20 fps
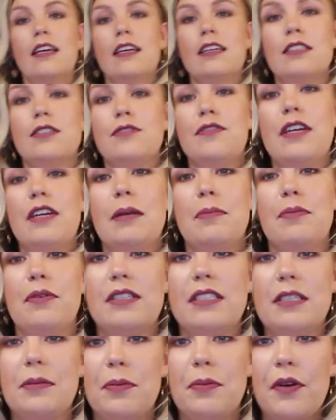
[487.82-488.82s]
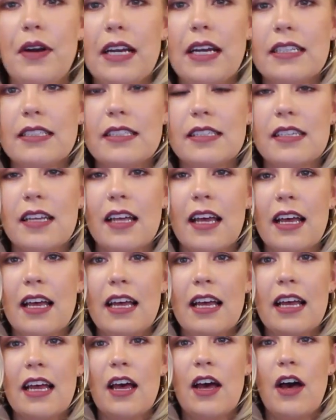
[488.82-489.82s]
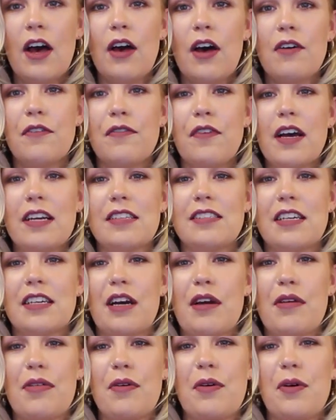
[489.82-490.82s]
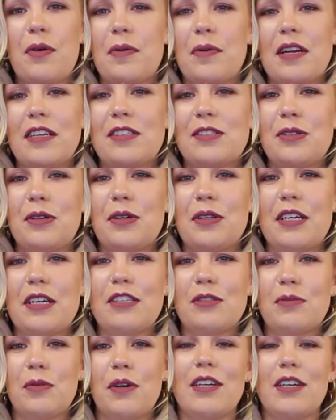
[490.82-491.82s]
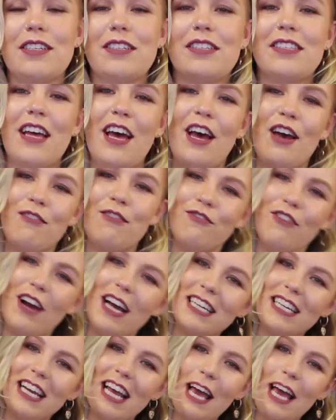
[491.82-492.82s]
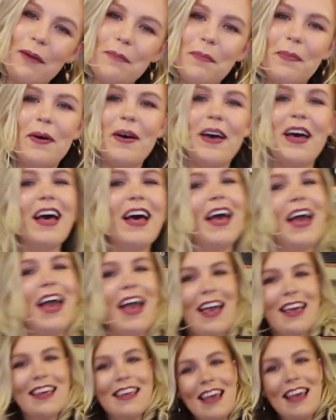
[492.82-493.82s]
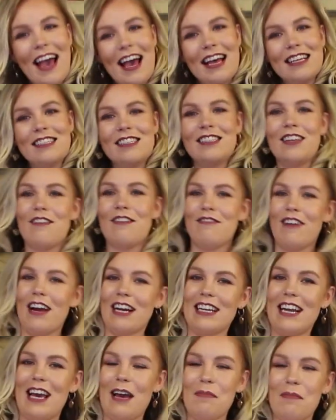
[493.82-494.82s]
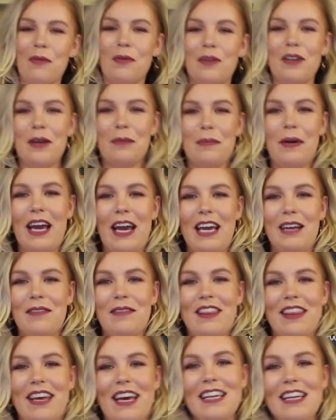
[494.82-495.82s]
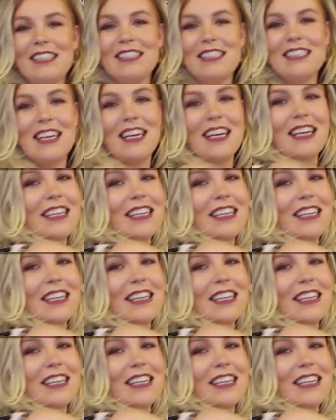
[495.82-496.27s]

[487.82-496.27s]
It's a really pretty print. First thing I thought when I saw this was red lip. Yes, red lip would look banging with this.